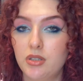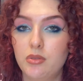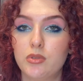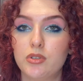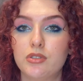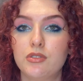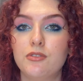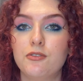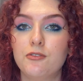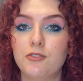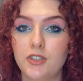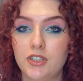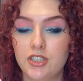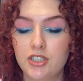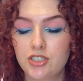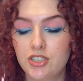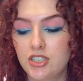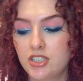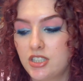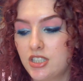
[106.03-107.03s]
want to
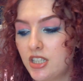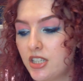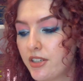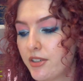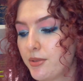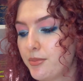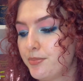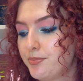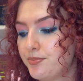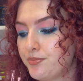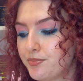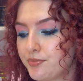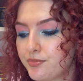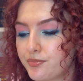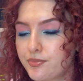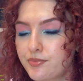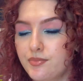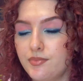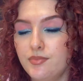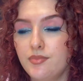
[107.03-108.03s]
finish this year,
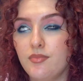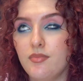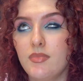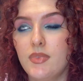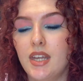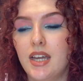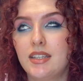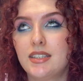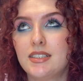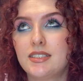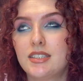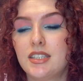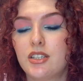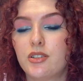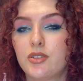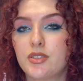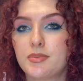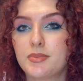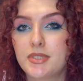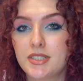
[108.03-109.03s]
and it's the
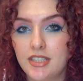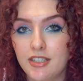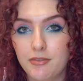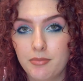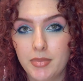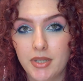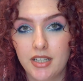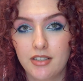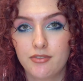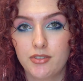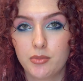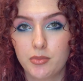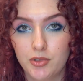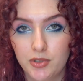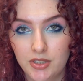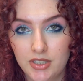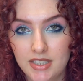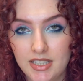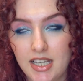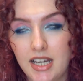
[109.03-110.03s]
Christmas Eve palette from
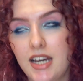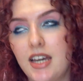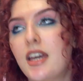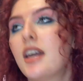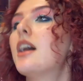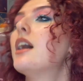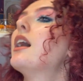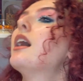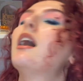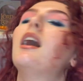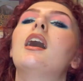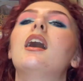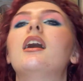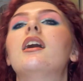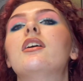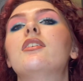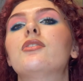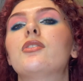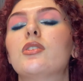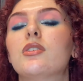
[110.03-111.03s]
Oden's Eye.
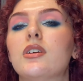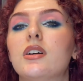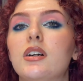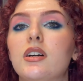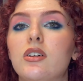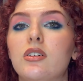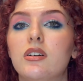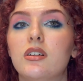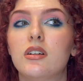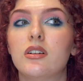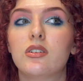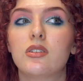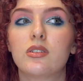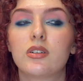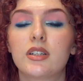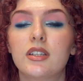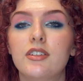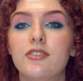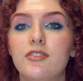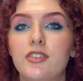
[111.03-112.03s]
I've
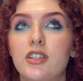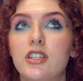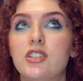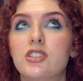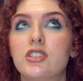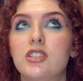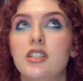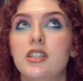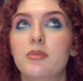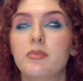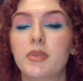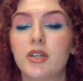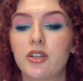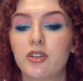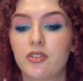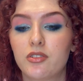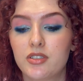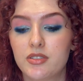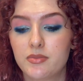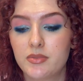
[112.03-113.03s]
already finished the Merry
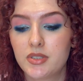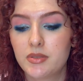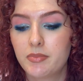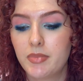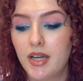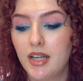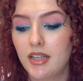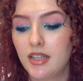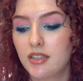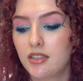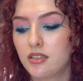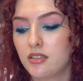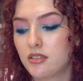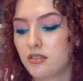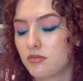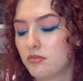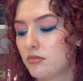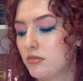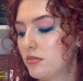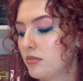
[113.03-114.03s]
Christmas palette
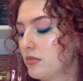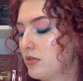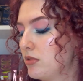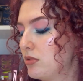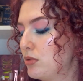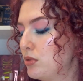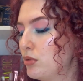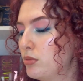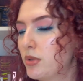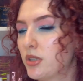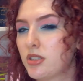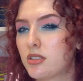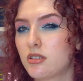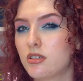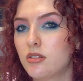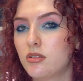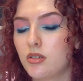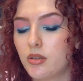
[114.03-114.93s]
2 months ago,